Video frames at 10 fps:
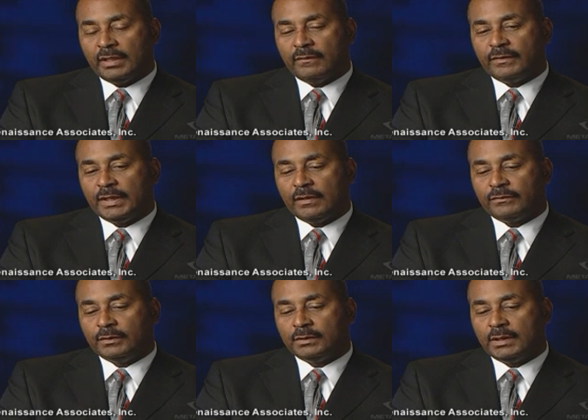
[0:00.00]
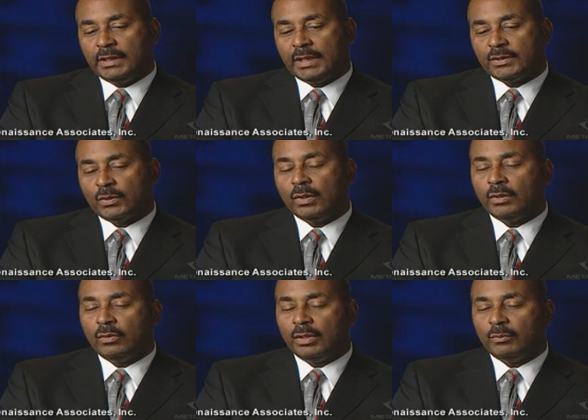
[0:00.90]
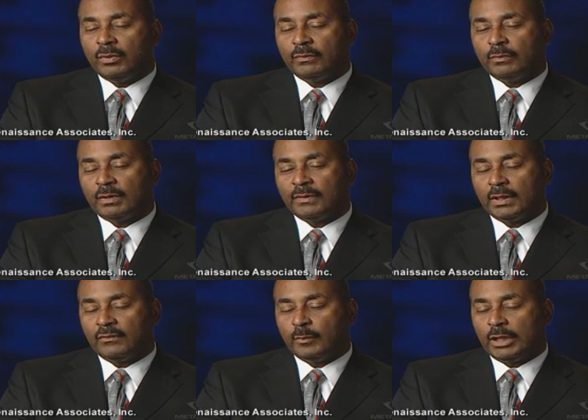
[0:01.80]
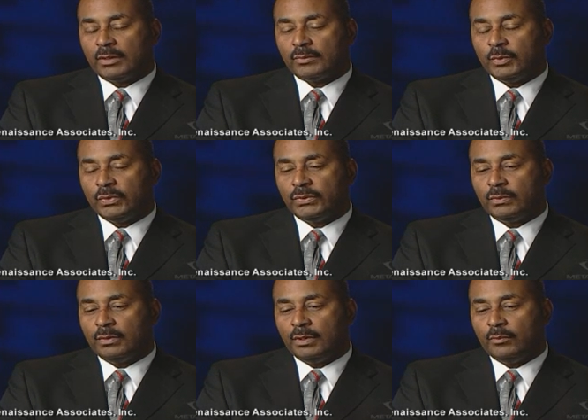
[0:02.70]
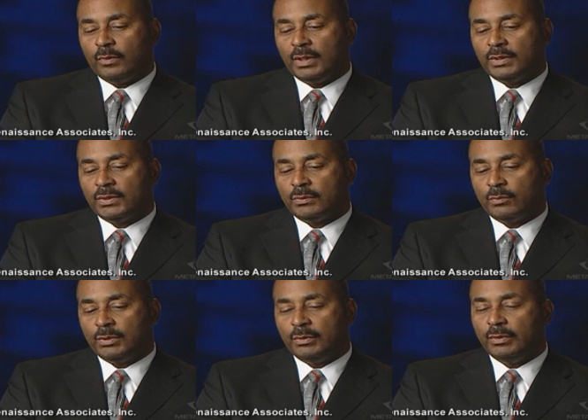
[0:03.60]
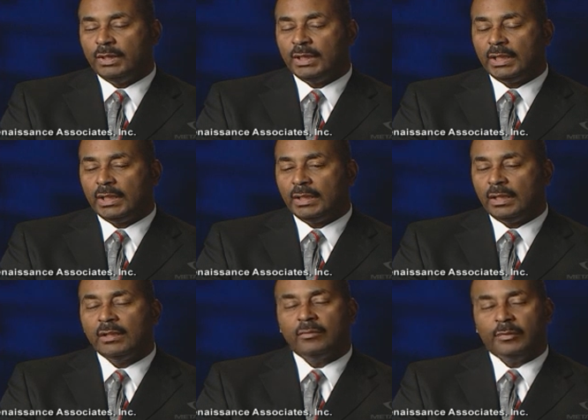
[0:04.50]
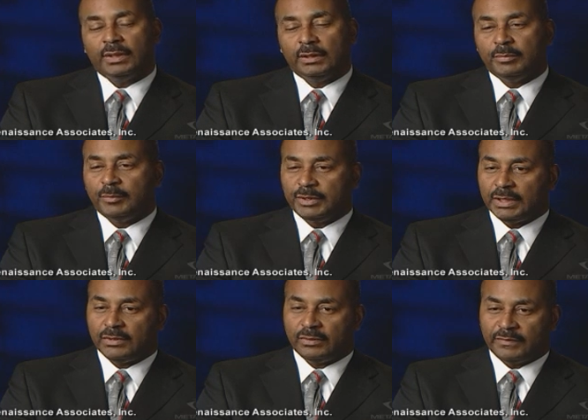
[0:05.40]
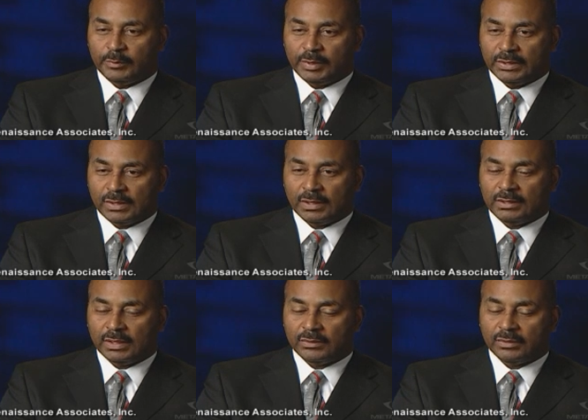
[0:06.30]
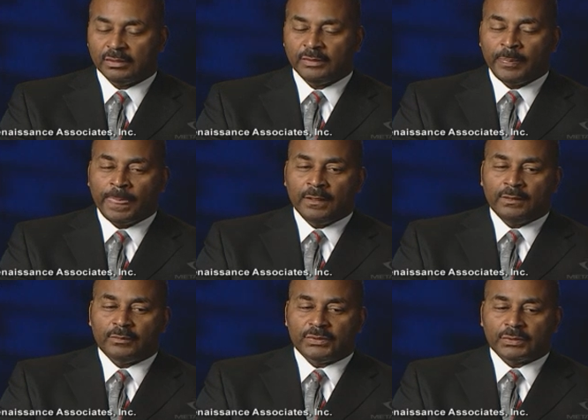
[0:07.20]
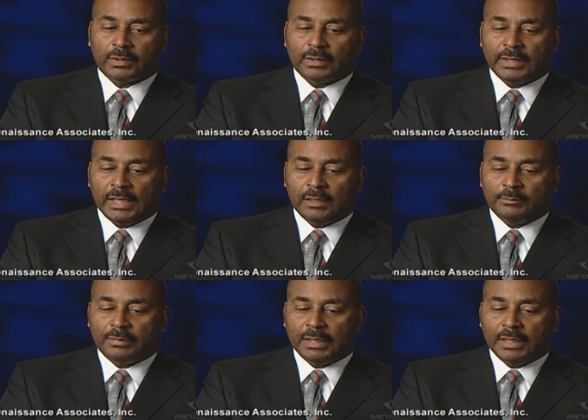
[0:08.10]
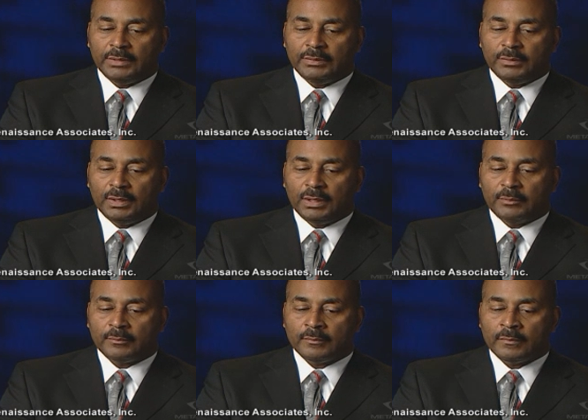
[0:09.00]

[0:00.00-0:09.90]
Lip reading: have an effort that's ongoing with one of our government customers in which we're doing an incremental implementation of enterprise architecture. We started out by doing